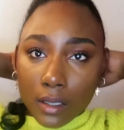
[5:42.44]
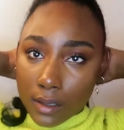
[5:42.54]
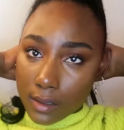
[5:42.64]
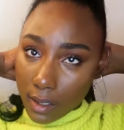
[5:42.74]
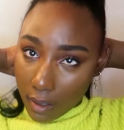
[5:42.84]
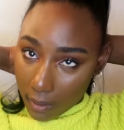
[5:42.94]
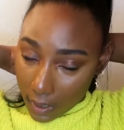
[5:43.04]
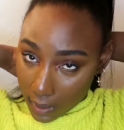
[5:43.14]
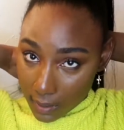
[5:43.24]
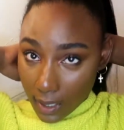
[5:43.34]
So I'm
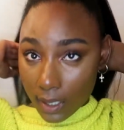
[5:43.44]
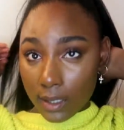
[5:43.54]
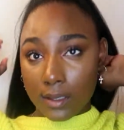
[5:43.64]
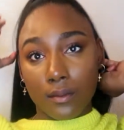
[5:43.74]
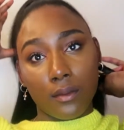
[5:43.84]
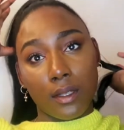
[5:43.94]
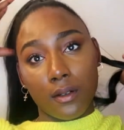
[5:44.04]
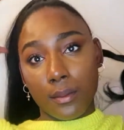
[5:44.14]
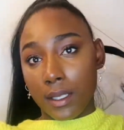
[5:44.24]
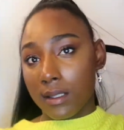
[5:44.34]
gonna take this
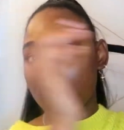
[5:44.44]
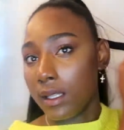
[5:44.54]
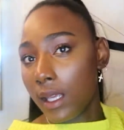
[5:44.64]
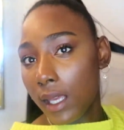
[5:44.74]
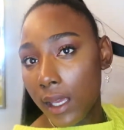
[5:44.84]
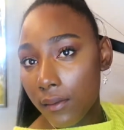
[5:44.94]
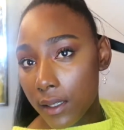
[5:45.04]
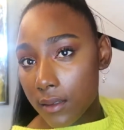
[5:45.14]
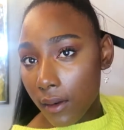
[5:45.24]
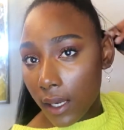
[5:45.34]
little piece that they gave
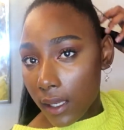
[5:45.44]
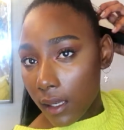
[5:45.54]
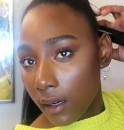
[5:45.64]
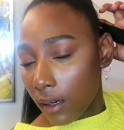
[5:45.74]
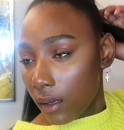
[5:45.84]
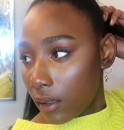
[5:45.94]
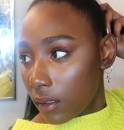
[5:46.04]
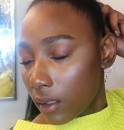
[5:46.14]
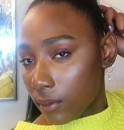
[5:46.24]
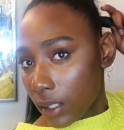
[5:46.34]
us right here. I'm
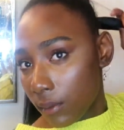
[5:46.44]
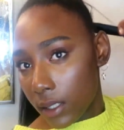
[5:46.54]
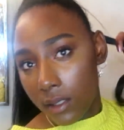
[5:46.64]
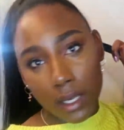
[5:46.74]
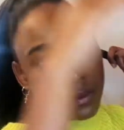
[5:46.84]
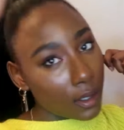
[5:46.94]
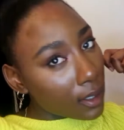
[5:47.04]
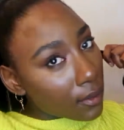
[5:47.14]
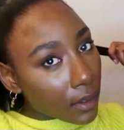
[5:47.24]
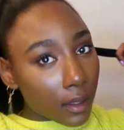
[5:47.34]
trying to make sure I have
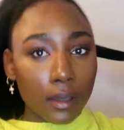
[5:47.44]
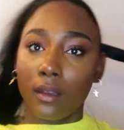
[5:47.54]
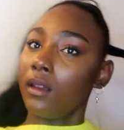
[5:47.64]
all of it.